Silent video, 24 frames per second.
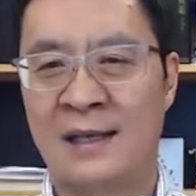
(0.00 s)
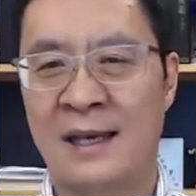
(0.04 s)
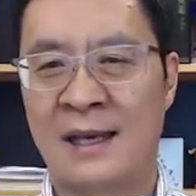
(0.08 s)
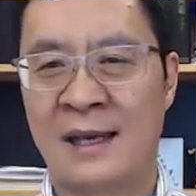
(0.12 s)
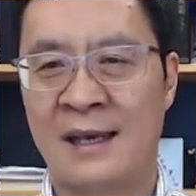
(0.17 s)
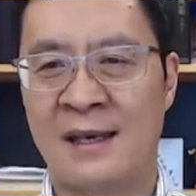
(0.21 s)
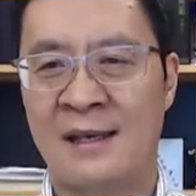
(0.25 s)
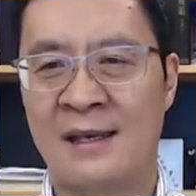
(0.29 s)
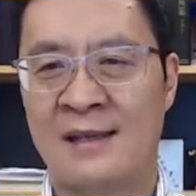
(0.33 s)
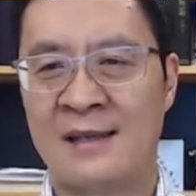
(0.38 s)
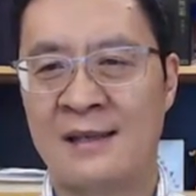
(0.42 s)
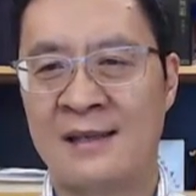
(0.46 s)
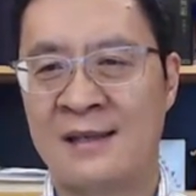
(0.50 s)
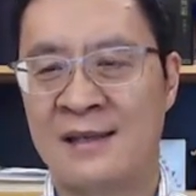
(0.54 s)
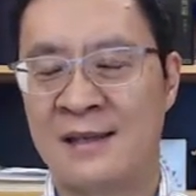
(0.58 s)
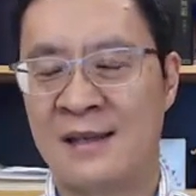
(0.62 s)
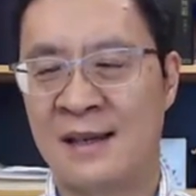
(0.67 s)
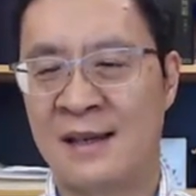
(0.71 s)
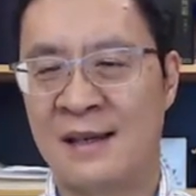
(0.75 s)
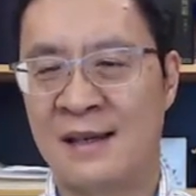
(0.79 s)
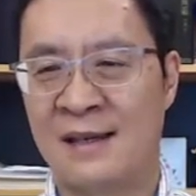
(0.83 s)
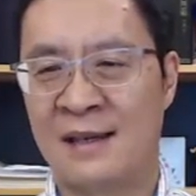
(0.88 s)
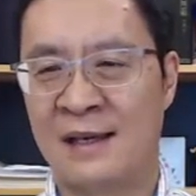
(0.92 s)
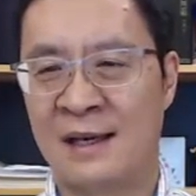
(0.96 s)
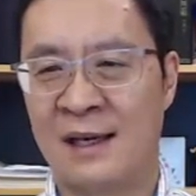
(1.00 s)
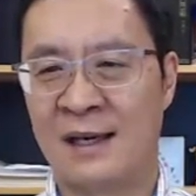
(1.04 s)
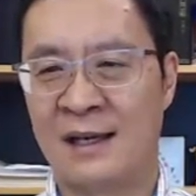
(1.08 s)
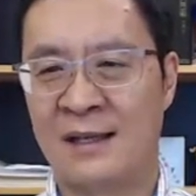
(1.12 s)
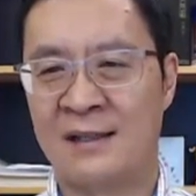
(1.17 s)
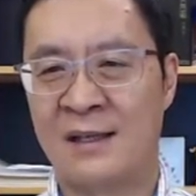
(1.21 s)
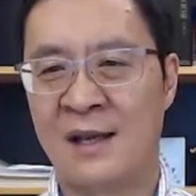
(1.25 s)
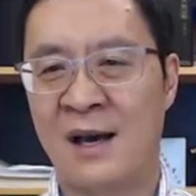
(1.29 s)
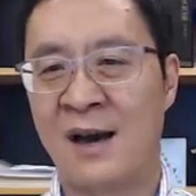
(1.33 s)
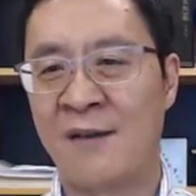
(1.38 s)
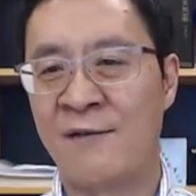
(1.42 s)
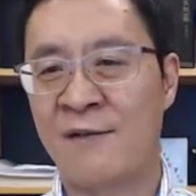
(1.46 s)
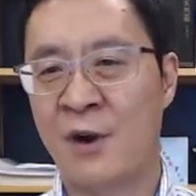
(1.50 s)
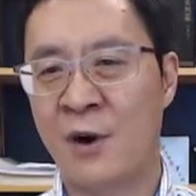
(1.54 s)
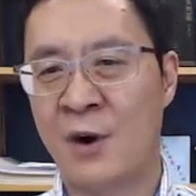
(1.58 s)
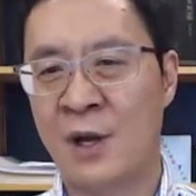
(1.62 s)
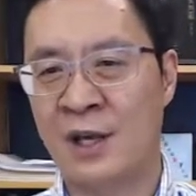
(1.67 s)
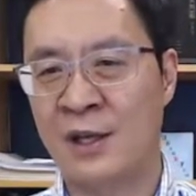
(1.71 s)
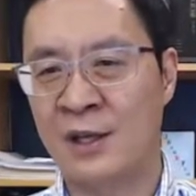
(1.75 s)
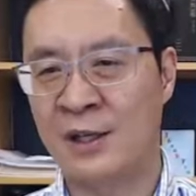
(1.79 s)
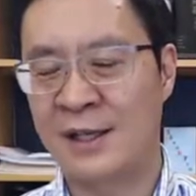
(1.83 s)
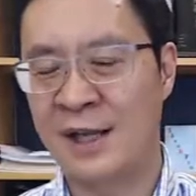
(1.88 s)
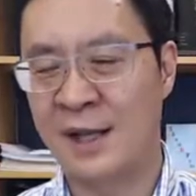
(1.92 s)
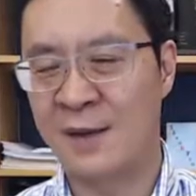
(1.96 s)
is not very
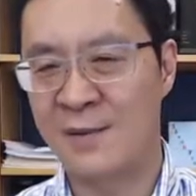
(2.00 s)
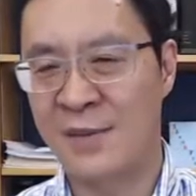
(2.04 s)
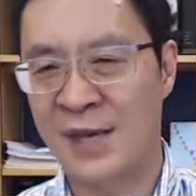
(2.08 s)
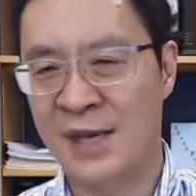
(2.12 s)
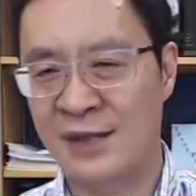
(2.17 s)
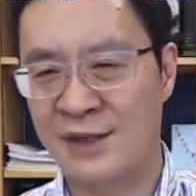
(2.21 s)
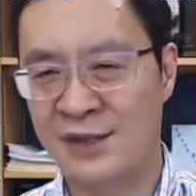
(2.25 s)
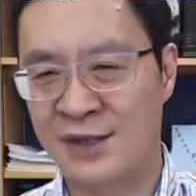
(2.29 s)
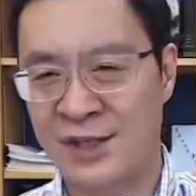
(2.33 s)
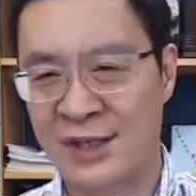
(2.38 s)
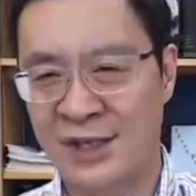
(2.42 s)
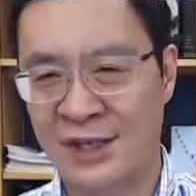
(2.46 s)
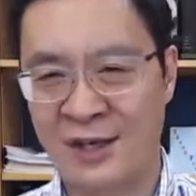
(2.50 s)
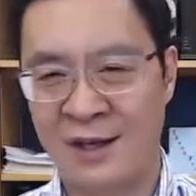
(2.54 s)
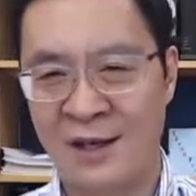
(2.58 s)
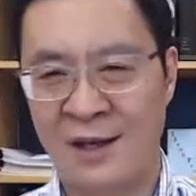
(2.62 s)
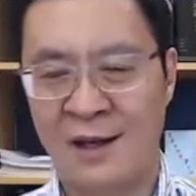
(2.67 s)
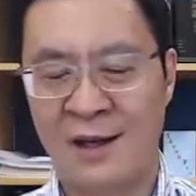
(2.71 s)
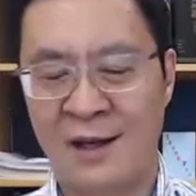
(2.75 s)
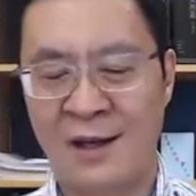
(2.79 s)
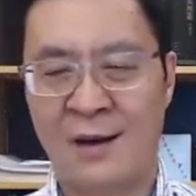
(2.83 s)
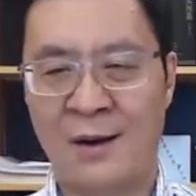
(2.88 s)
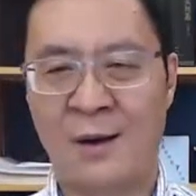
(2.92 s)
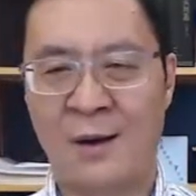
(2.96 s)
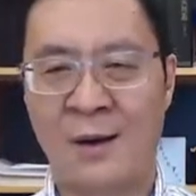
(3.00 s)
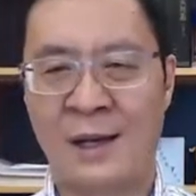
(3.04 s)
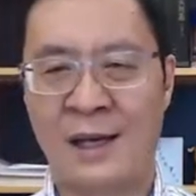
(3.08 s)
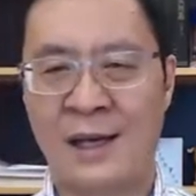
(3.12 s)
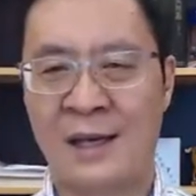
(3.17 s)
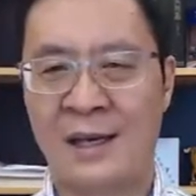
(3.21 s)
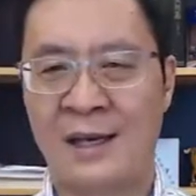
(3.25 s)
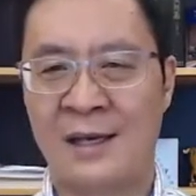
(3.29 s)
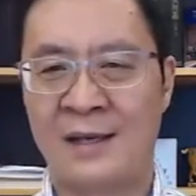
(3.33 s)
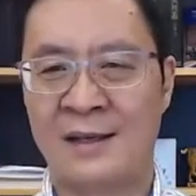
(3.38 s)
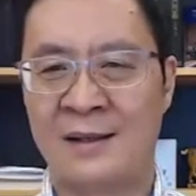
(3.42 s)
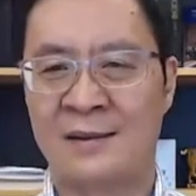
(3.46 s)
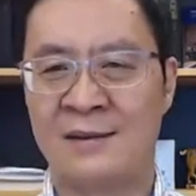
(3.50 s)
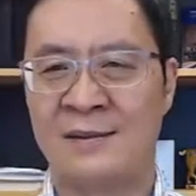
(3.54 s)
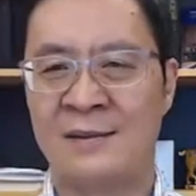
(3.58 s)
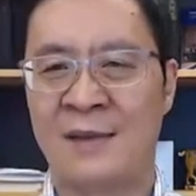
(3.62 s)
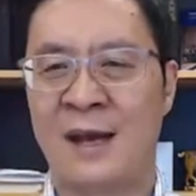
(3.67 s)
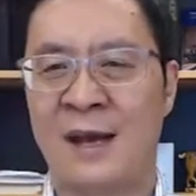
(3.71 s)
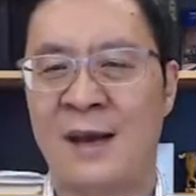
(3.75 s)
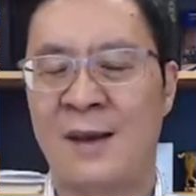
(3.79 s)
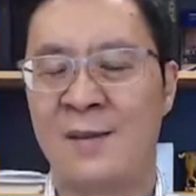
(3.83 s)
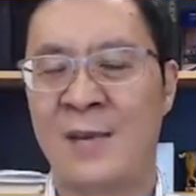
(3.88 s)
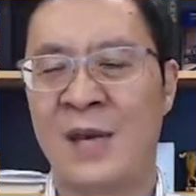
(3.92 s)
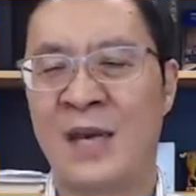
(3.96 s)
good in Beijing or in
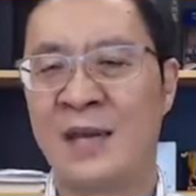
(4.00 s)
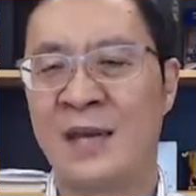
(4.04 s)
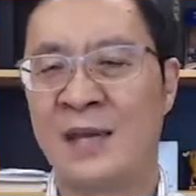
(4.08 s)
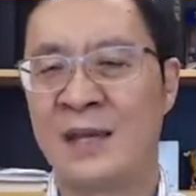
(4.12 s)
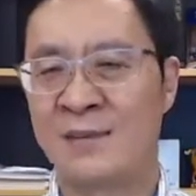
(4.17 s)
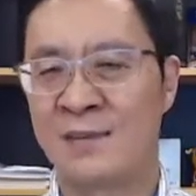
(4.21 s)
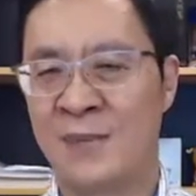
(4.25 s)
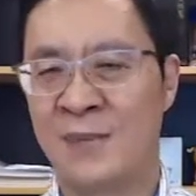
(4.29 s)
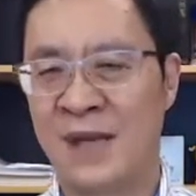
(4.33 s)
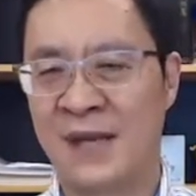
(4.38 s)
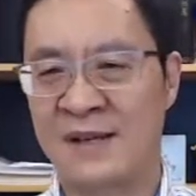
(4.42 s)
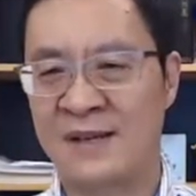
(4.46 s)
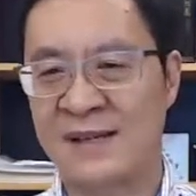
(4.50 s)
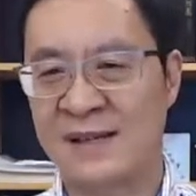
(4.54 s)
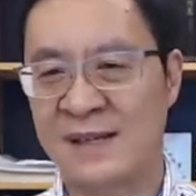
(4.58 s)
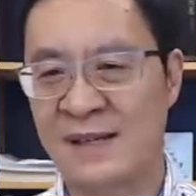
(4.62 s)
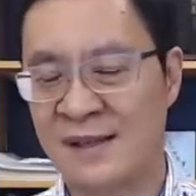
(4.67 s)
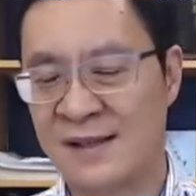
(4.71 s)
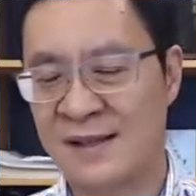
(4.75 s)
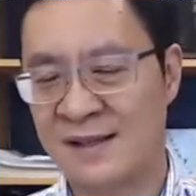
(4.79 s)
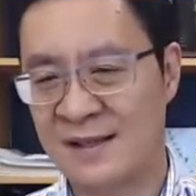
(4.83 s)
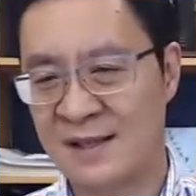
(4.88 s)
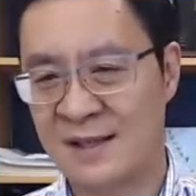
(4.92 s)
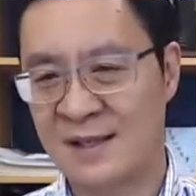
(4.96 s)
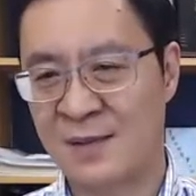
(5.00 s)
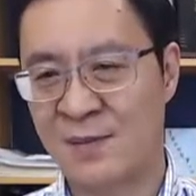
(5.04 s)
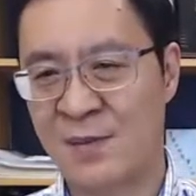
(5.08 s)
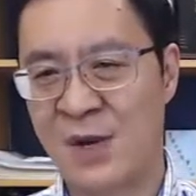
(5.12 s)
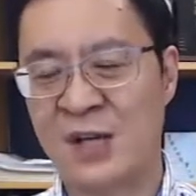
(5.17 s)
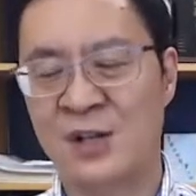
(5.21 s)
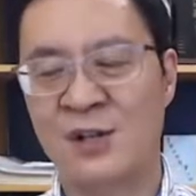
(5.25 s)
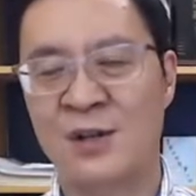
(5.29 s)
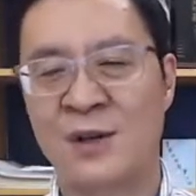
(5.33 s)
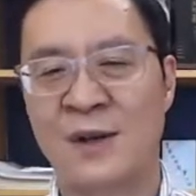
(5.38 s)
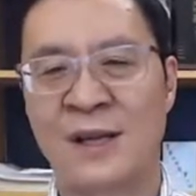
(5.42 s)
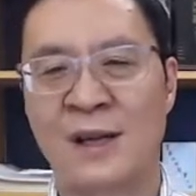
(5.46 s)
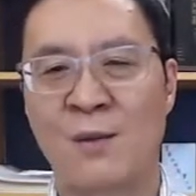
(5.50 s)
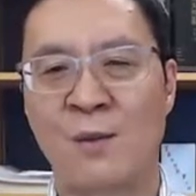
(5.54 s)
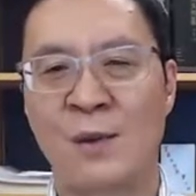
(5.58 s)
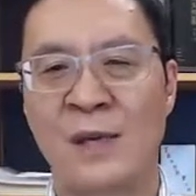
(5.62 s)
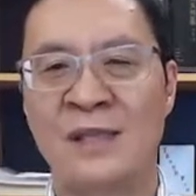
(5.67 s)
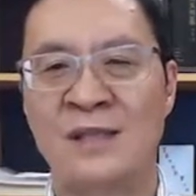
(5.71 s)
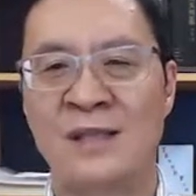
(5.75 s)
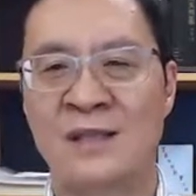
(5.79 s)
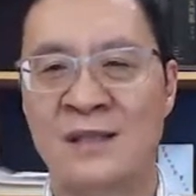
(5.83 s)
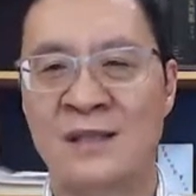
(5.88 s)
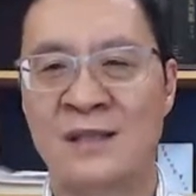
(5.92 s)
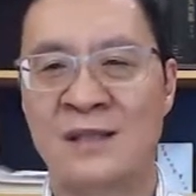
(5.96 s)
many big cities, especially in the
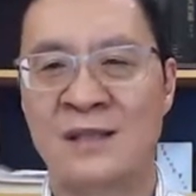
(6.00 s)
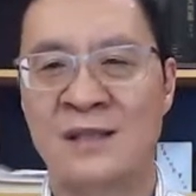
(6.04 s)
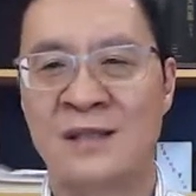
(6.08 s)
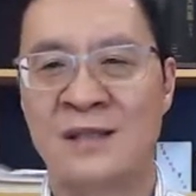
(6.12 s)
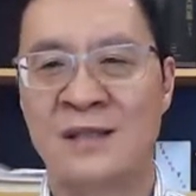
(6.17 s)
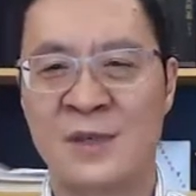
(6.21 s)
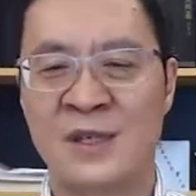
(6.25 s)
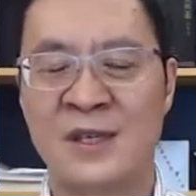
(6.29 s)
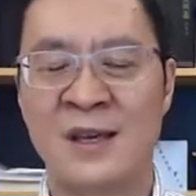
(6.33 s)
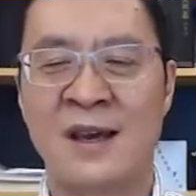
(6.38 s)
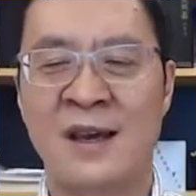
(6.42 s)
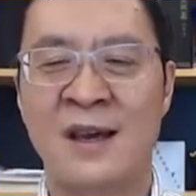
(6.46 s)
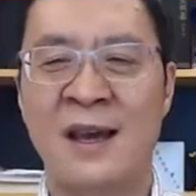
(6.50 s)
winter times.